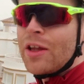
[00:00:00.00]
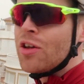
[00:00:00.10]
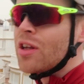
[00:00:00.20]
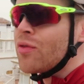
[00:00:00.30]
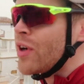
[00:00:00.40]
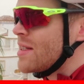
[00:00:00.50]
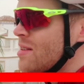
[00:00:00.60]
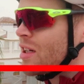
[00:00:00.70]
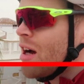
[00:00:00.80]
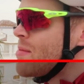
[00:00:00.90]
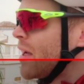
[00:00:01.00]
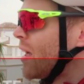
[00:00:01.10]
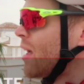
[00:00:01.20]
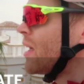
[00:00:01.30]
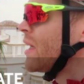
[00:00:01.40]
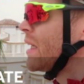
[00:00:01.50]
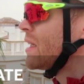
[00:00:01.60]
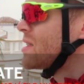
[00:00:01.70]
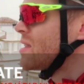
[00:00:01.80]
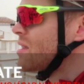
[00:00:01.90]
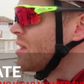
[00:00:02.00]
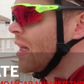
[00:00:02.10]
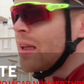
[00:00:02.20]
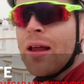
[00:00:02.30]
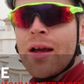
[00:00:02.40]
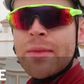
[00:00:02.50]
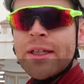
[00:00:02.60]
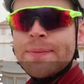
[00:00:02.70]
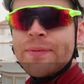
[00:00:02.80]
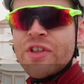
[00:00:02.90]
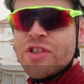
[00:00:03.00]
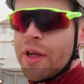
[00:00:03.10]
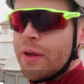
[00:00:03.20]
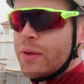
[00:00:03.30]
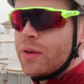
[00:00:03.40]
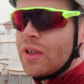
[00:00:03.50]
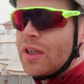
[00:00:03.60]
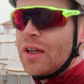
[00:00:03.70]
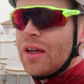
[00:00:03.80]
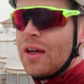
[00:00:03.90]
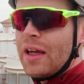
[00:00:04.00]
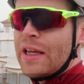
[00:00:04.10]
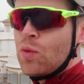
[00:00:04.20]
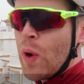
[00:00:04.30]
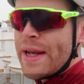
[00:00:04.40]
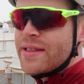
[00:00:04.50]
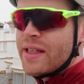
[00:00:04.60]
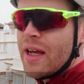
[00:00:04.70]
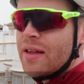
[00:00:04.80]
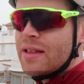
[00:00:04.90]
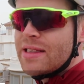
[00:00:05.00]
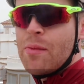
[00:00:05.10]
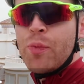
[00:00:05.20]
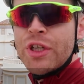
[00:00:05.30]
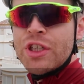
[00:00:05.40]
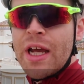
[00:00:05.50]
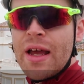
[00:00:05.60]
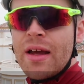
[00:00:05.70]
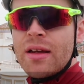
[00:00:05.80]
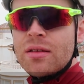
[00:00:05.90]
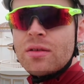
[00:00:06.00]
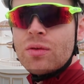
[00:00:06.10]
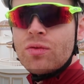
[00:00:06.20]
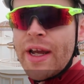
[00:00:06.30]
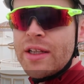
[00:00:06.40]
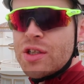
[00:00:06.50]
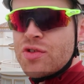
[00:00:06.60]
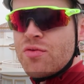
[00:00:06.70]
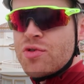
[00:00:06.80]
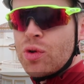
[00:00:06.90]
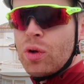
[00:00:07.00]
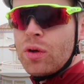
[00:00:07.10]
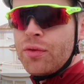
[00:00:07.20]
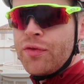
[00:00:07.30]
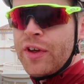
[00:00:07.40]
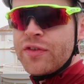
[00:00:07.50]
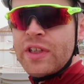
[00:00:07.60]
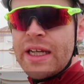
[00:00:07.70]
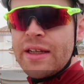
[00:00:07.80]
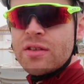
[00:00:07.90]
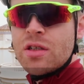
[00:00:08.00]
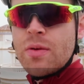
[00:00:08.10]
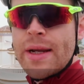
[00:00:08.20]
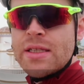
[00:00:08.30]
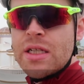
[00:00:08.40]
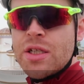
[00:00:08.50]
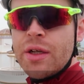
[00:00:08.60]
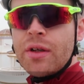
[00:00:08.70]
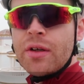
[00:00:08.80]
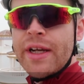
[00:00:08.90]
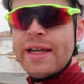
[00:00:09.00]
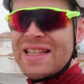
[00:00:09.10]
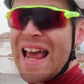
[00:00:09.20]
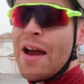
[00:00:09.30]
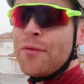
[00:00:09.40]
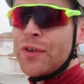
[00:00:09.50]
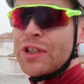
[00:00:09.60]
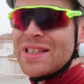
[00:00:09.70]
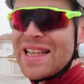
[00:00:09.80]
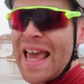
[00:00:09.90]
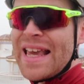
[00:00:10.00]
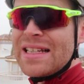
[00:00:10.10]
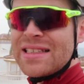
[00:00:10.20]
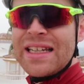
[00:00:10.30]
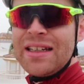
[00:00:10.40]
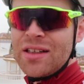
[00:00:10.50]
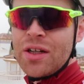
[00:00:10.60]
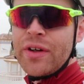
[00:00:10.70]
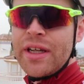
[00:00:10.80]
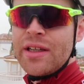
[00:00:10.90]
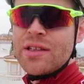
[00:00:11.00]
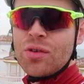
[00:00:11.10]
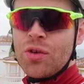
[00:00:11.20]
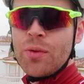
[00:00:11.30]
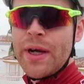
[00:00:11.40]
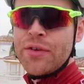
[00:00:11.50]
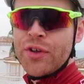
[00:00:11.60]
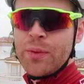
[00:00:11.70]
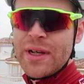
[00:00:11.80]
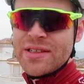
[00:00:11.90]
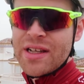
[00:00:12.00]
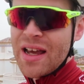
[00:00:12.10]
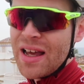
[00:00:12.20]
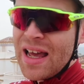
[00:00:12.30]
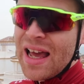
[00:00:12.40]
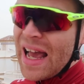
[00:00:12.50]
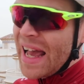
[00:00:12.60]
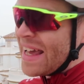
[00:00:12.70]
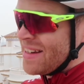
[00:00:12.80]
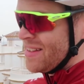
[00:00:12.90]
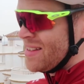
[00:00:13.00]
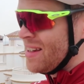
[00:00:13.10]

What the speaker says: The other reason to come here is the climate. So in winter, the temperature ranges from sort of 15 to 22 degrees and averages 18 degrees all the way through winter, and